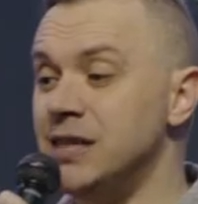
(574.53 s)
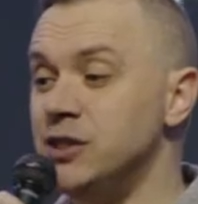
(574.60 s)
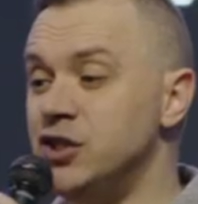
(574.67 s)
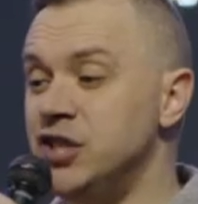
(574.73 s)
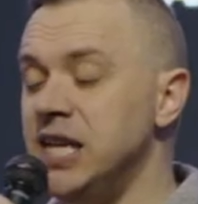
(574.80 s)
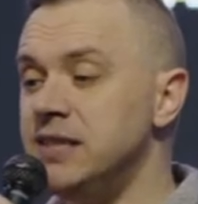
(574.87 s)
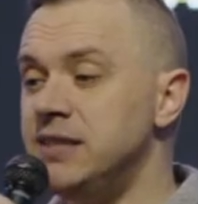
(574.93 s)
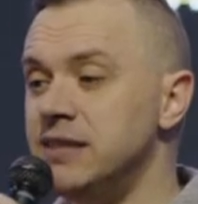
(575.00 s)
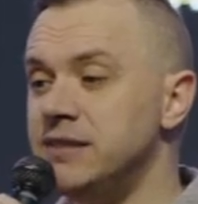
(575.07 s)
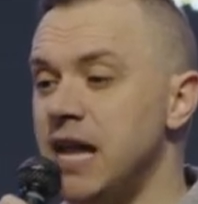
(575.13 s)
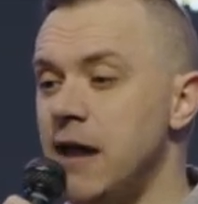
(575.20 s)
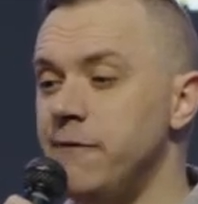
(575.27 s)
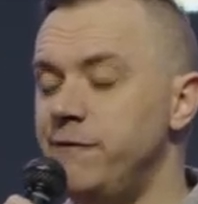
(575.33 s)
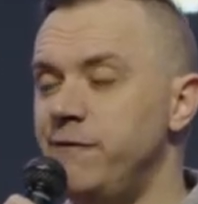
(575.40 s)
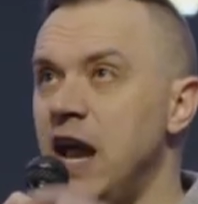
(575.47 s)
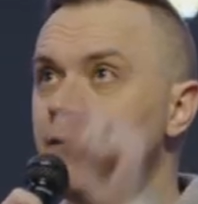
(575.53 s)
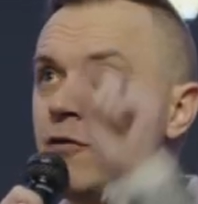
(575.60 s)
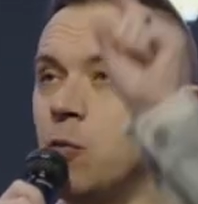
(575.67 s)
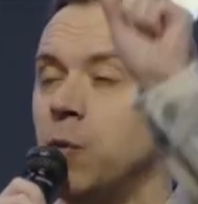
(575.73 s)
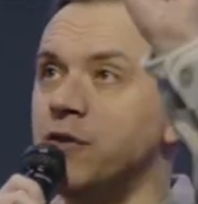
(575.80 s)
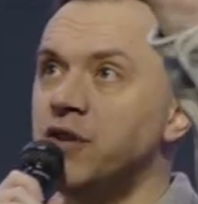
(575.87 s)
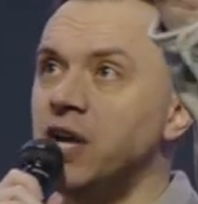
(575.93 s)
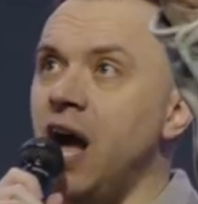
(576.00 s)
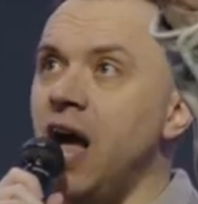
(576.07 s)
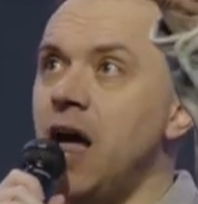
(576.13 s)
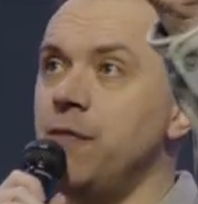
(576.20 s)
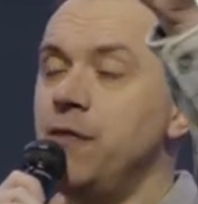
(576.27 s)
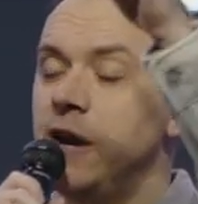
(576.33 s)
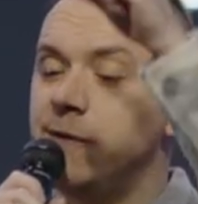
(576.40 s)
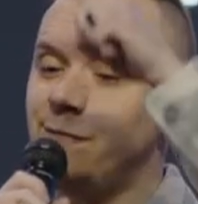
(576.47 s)
that Jesus had favor with
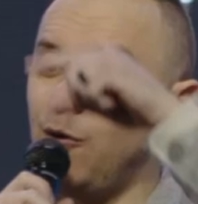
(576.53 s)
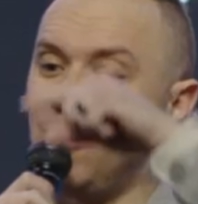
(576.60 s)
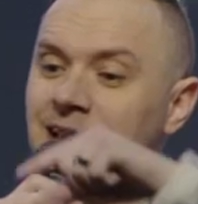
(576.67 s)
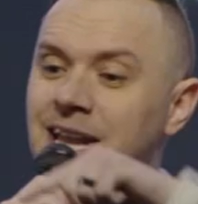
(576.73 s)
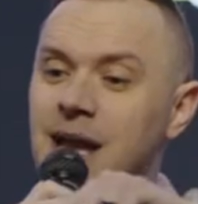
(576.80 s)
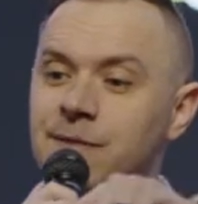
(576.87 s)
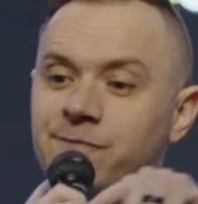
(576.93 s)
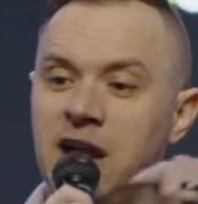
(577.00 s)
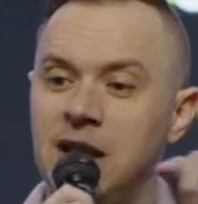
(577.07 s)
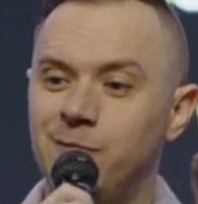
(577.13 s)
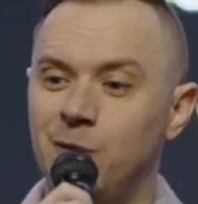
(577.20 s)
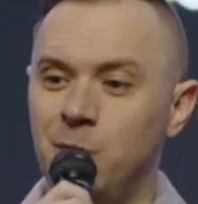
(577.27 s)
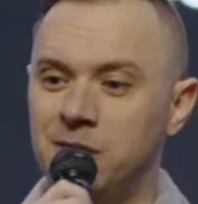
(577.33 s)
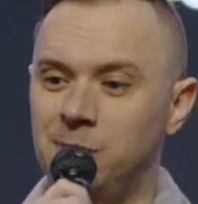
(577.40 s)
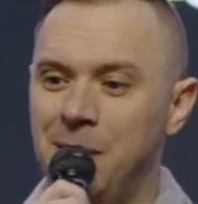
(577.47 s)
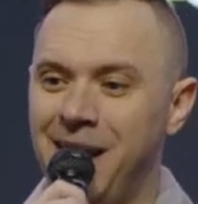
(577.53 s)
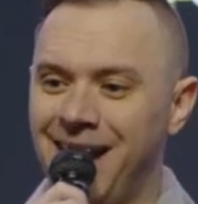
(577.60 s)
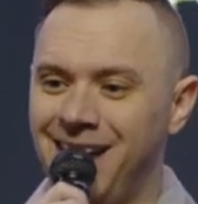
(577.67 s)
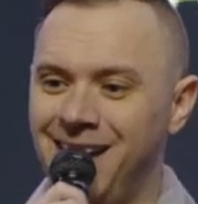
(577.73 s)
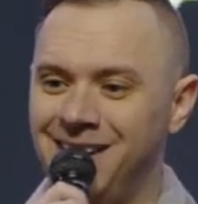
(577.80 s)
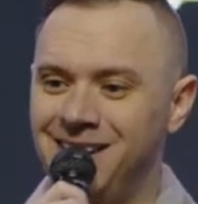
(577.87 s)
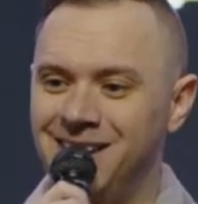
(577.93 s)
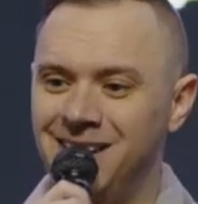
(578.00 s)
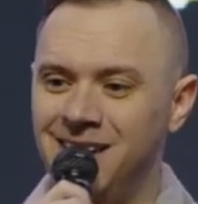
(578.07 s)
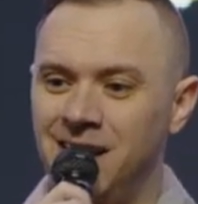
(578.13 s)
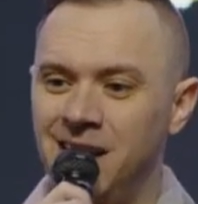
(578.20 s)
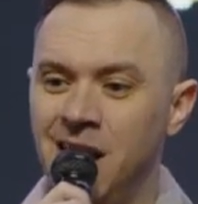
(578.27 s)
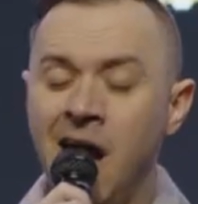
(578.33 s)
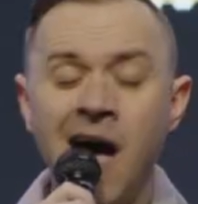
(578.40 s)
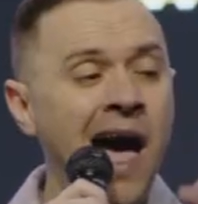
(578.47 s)
God, therefore he had favor with man.
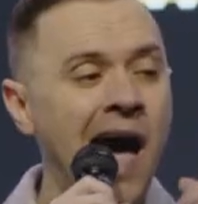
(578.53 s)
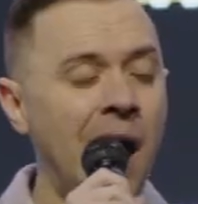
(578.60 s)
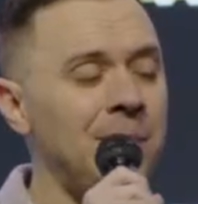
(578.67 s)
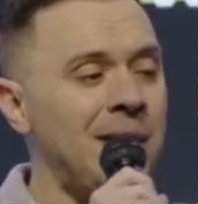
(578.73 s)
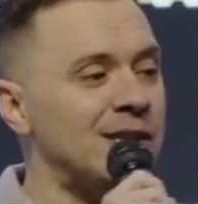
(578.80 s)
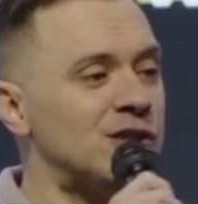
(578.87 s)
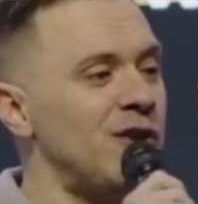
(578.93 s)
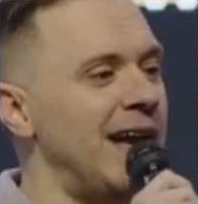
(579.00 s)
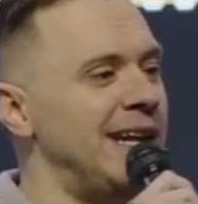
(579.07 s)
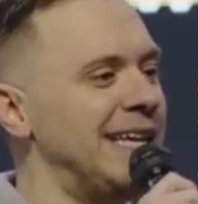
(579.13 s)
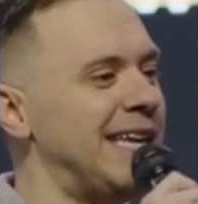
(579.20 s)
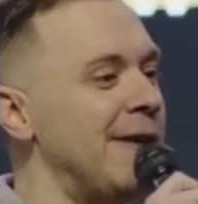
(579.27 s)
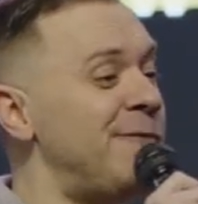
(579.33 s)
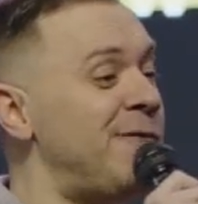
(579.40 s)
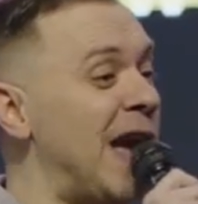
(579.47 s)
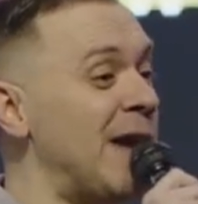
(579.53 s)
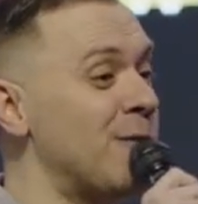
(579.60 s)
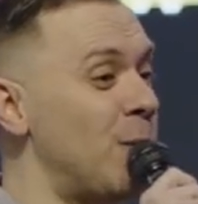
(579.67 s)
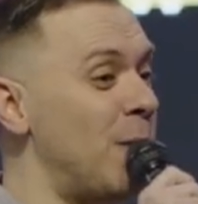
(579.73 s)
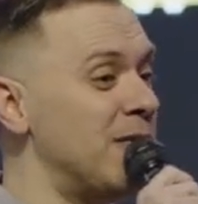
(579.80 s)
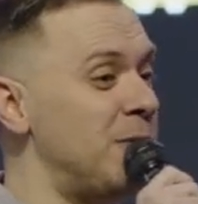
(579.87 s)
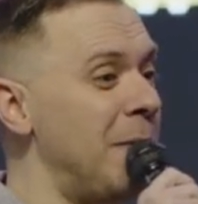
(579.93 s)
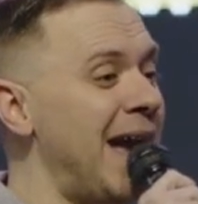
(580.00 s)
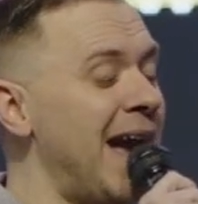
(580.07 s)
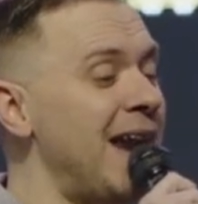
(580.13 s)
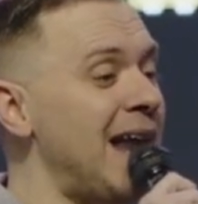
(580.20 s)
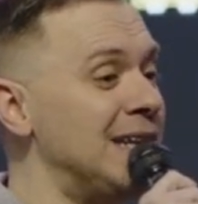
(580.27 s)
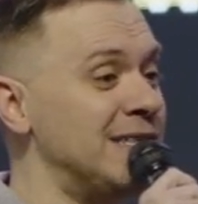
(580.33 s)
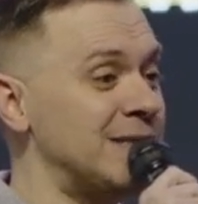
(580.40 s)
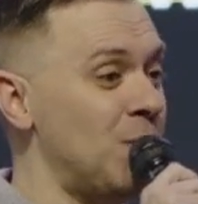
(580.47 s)
I'm not trying to get favor with
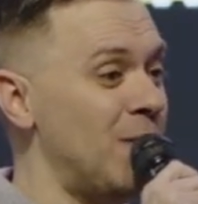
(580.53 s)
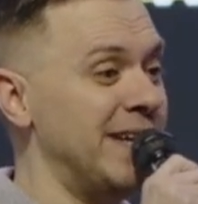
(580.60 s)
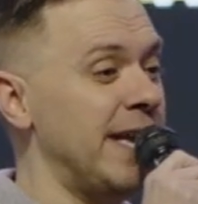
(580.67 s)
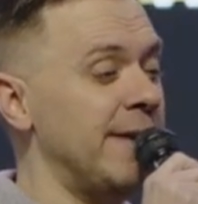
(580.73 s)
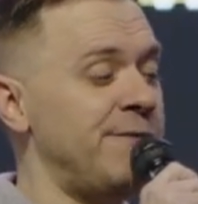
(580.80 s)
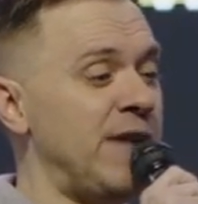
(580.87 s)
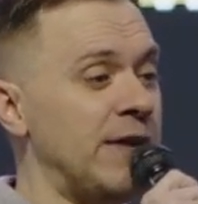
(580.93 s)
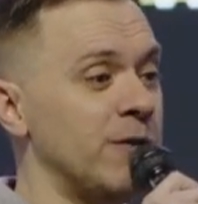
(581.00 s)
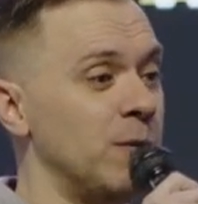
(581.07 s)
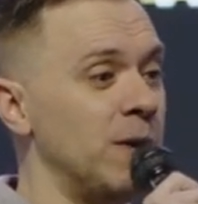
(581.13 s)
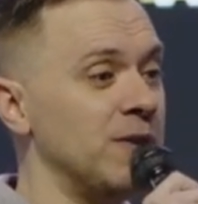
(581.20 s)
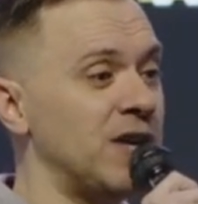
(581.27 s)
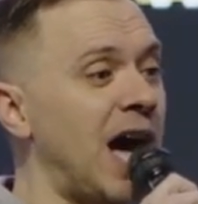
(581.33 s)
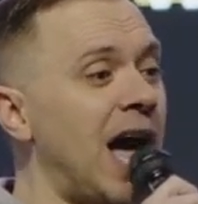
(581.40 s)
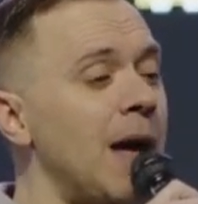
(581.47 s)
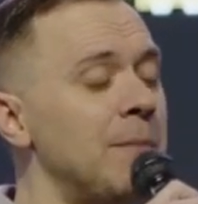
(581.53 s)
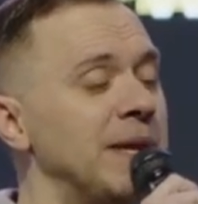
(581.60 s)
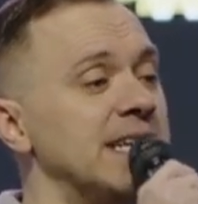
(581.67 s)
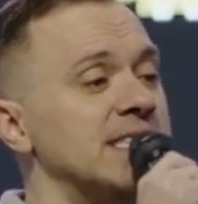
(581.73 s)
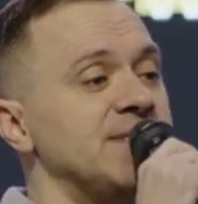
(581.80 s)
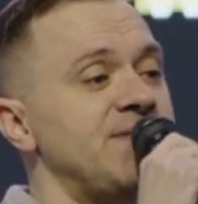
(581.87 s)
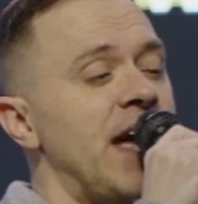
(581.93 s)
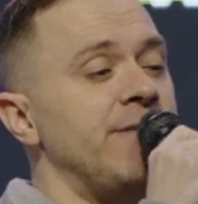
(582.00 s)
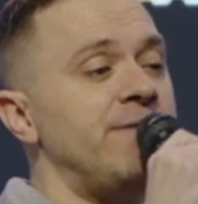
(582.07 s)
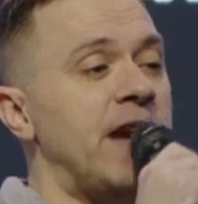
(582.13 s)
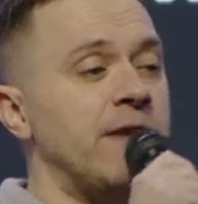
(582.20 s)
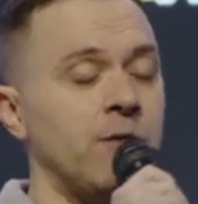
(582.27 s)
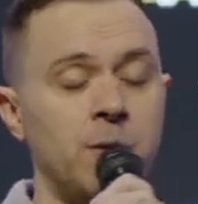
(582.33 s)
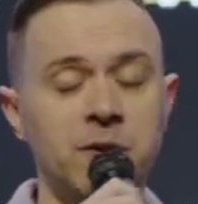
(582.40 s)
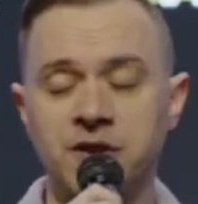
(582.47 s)
man. I just want to get favor with God because if I have
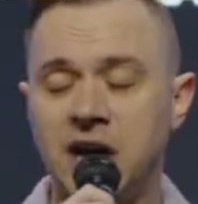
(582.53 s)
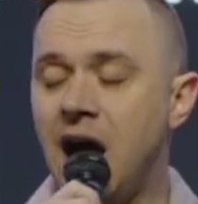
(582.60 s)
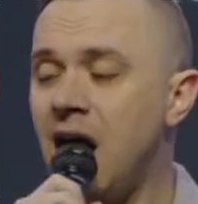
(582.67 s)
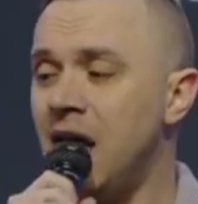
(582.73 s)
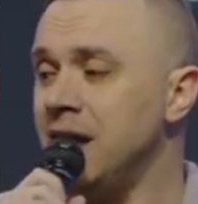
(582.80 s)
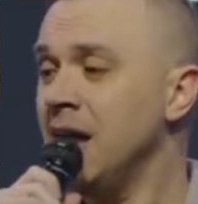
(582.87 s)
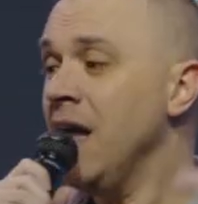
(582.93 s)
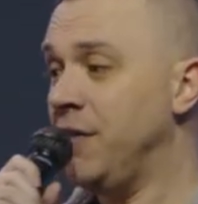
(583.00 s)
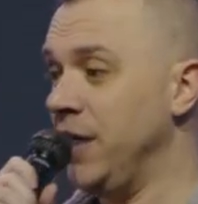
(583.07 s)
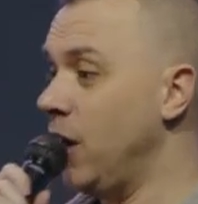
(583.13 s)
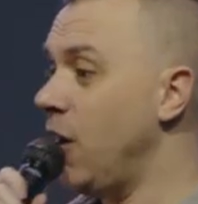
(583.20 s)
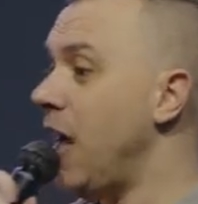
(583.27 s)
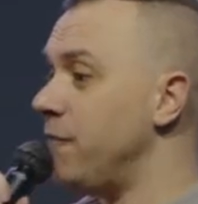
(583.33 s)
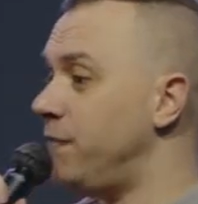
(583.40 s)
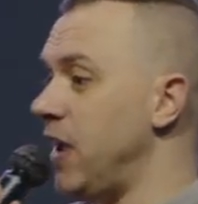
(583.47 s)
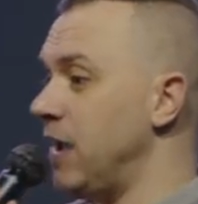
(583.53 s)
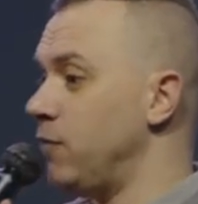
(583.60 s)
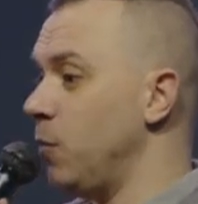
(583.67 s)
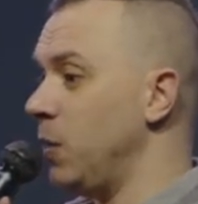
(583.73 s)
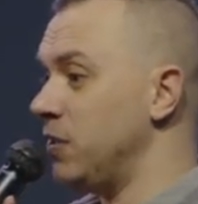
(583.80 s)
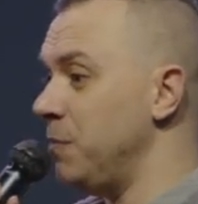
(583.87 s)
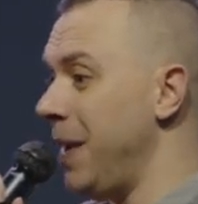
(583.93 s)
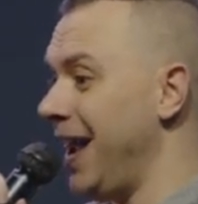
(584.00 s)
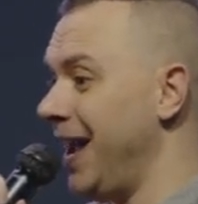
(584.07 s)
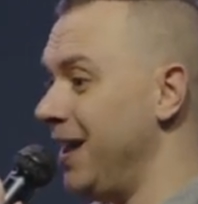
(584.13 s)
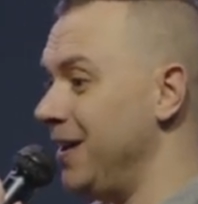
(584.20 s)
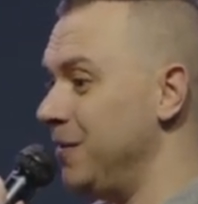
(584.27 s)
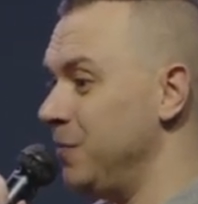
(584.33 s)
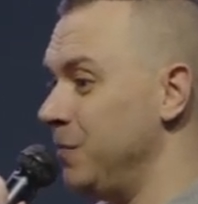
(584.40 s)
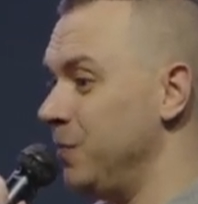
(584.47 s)
favor with God, then I'll have favor with man.